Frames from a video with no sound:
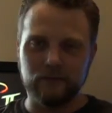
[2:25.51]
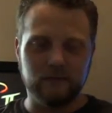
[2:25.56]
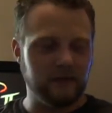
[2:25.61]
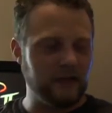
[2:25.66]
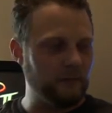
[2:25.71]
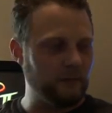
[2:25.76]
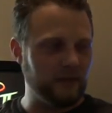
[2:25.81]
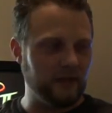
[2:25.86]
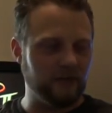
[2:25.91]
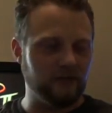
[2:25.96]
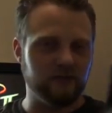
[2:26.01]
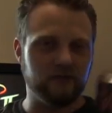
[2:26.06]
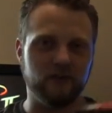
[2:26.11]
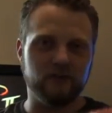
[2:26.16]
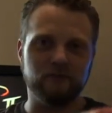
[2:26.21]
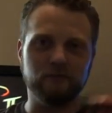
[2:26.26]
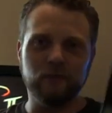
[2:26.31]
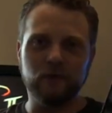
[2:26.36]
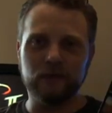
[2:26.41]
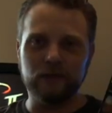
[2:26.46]
Came with the
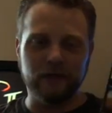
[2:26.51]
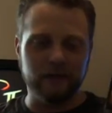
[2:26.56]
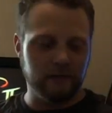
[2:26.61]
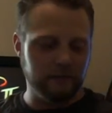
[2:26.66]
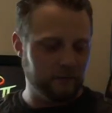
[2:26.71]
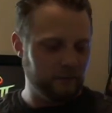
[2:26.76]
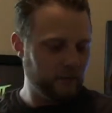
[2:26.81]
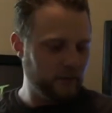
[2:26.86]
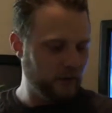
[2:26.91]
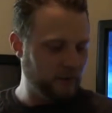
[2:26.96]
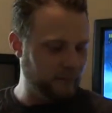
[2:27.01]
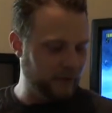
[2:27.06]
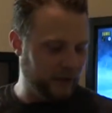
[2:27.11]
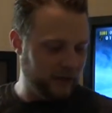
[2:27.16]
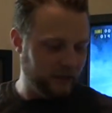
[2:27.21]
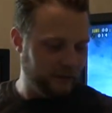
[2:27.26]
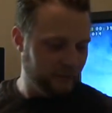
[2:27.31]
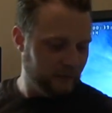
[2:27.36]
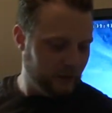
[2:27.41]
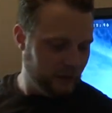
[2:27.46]
instruction booklet. Good
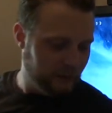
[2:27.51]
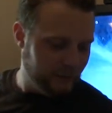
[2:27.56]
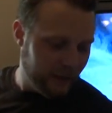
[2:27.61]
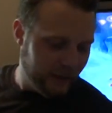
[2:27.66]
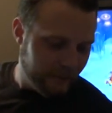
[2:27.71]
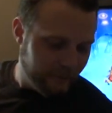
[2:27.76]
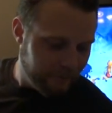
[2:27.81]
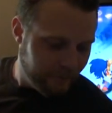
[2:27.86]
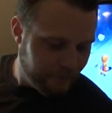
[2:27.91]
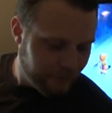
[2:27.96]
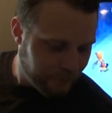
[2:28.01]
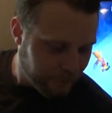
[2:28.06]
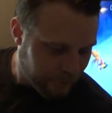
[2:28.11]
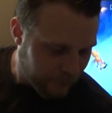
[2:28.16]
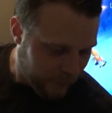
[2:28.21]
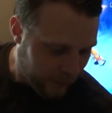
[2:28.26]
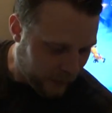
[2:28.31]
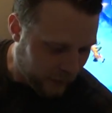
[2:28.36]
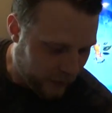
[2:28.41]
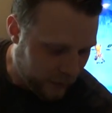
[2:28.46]
pickup. Good buy.
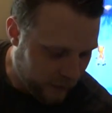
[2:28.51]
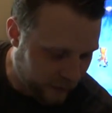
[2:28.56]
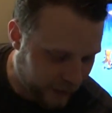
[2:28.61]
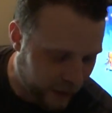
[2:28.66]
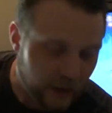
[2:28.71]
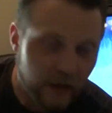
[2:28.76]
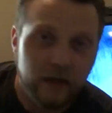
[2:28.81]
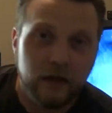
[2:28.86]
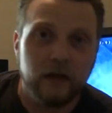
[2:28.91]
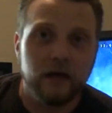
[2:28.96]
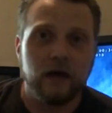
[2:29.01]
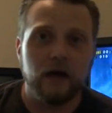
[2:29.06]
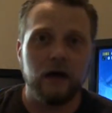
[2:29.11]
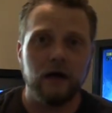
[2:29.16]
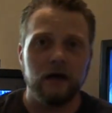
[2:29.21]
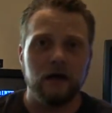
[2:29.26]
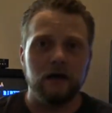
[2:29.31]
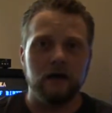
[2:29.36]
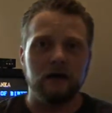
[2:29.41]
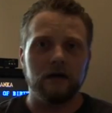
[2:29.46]
Okay,
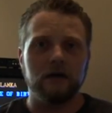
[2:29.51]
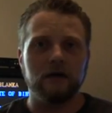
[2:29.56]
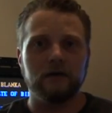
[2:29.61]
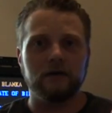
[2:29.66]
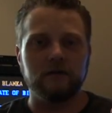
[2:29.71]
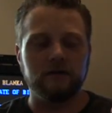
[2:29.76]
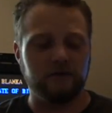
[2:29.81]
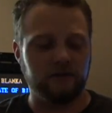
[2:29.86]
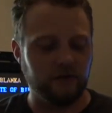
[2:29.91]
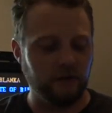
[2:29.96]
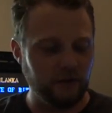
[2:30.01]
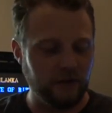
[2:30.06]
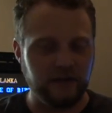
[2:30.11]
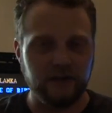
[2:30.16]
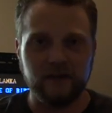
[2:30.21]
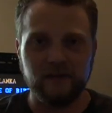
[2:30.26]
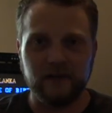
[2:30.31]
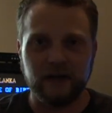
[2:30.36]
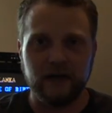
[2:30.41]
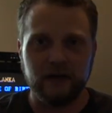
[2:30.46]
two of the
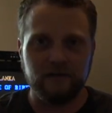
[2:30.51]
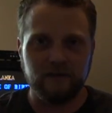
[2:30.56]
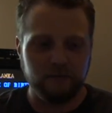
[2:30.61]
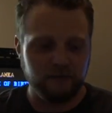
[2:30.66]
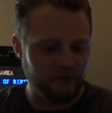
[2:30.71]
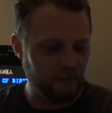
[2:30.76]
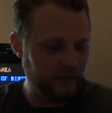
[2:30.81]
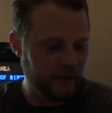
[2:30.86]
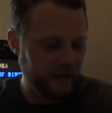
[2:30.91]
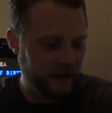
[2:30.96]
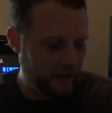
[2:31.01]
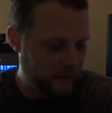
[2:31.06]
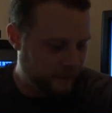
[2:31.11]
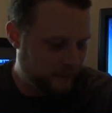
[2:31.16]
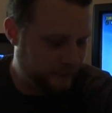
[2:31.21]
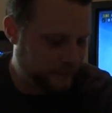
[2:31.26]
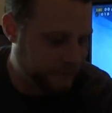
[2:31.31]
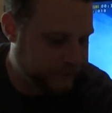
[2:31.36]
things I got are from Japan,